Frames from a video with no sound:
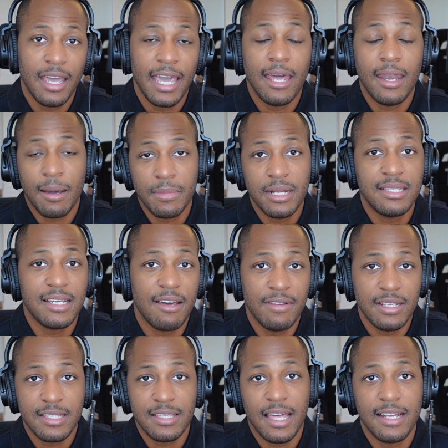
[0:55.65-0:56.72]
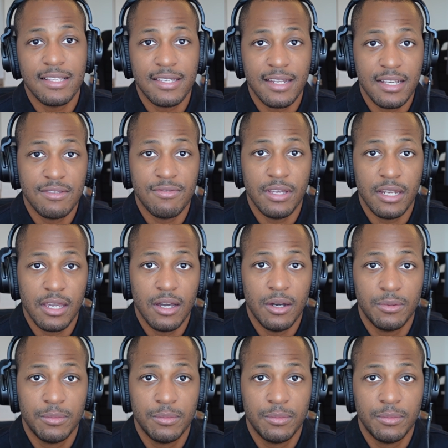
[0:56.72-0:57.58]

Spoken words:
And I'm going to dive into that in today's video.